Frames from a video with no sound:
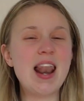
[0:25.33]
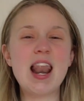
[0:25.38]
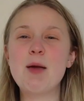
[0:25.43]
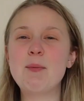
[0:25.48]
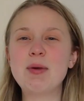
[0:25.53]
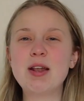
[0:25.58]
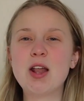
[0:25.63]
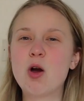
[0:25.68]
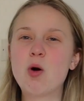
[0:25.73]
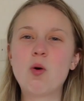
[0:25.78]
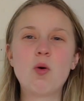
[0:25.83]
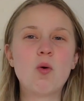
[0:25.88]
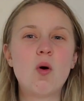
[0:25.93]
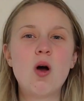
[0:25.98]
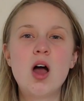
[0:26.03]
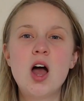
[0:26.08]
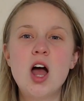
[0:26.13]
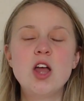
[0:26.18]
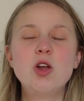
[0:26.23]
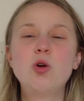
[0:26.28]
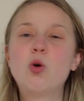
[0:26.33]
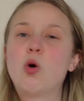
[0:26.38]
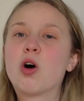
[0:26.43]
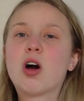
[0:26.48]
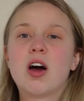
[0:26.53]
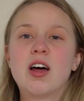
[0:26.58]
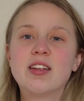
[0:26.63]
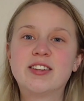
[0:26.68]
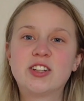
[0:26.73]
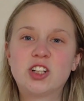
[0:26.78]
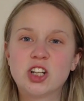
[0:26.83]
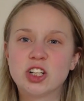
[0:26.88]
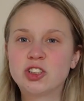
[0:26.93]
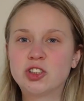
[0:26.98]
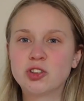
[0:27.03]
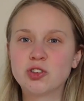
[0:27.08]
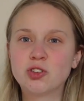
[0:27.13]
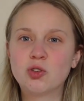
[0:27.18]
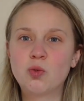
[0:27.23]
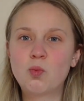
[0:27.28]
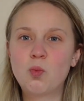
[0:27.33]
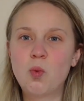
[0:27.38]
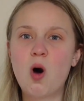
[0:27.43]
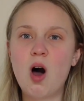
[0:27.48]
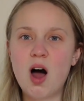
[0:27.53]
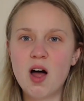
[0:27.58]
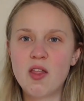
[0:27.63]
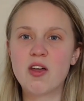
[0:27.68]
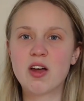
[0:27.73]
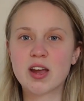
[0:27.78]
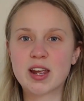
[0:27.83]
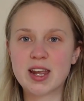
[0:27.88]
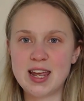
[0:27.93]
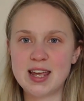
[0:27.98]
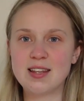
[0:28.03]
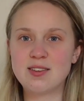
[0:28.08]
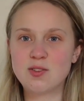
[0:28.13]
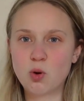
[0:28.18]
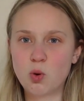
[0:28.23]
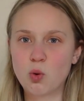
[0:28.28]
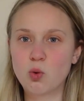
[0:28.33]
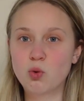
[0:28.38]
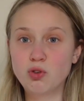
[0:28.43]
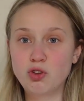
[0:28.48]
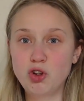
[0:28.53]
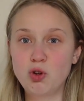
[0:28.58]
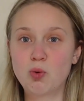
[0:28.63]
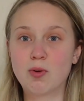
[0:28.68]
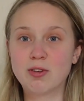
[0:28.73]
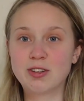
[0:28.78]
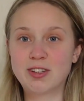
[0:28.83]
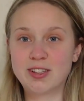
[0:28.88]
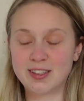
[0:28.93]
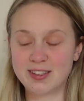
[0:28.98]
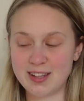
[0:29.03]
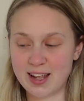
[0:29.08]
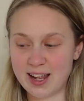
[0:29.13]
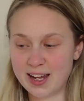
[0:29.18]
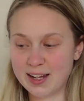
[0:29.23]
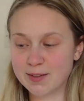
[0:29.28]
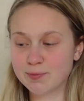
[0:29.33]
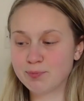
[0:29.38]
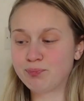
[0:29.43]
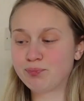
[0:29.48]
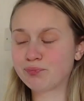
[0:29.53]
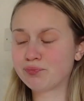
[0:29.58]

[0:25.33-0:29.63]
Let me know your kind of suggestions on what other kids hauls you want to see.